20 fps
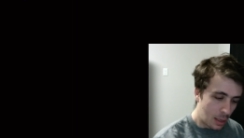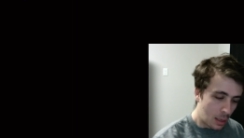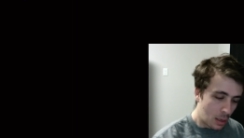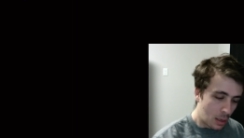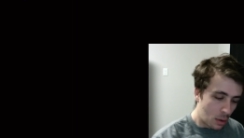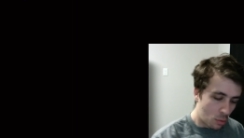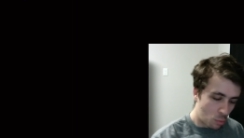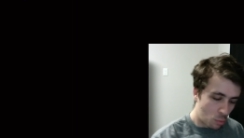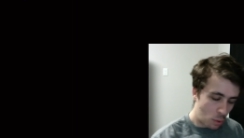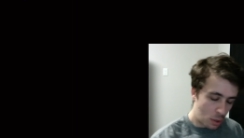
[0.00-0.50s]

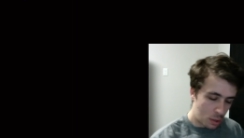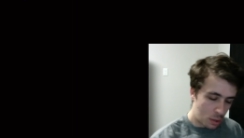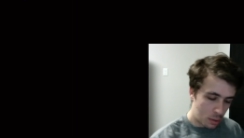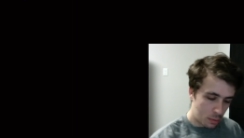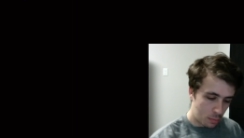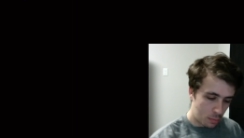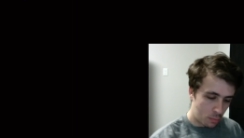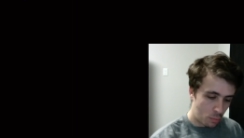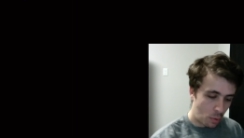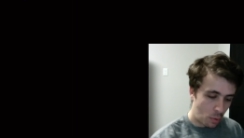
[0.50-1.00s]

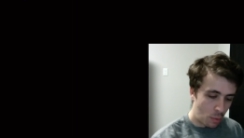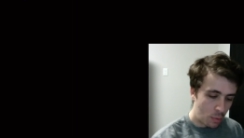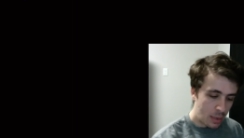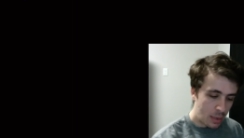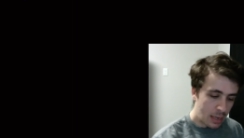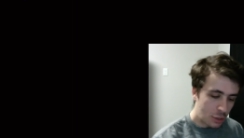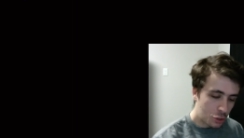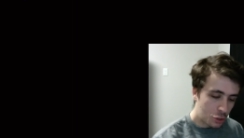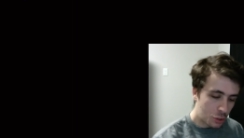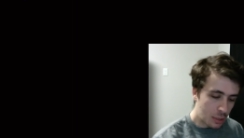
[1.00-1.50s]
Well, what we
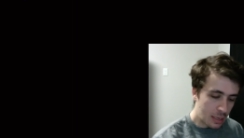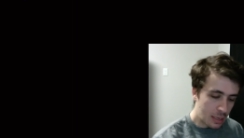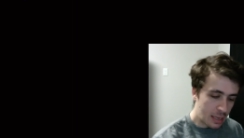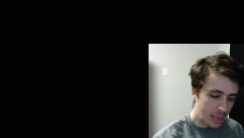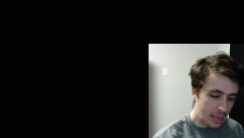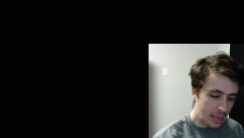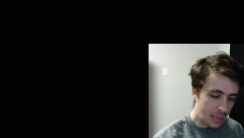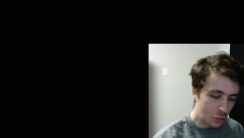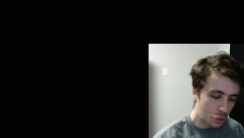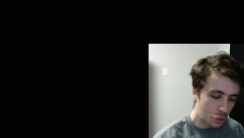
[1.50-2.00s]
actually
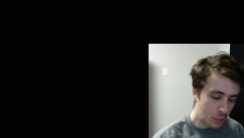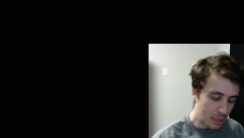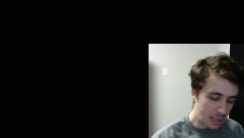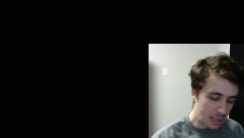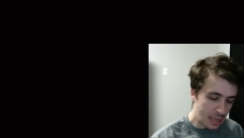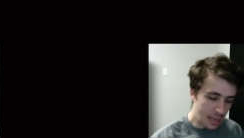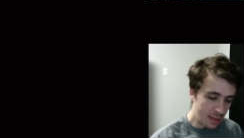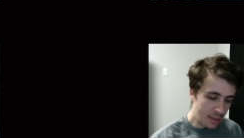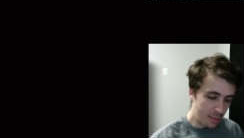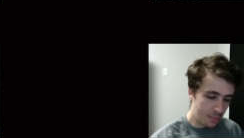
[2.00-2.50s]
can actually
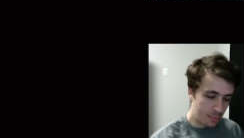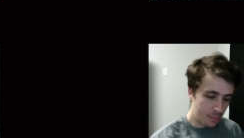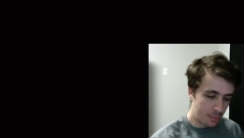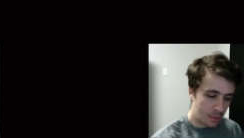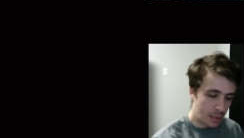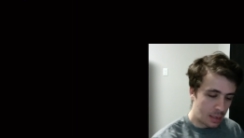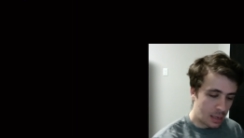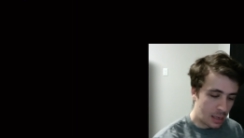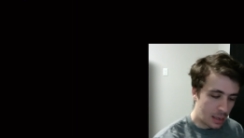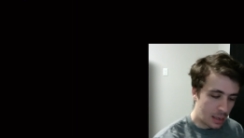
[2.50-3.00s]
get
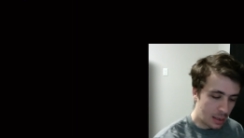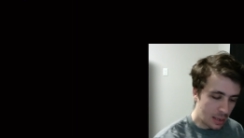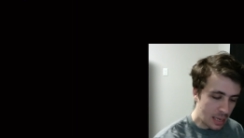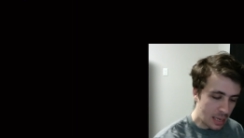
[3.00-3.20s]
uh,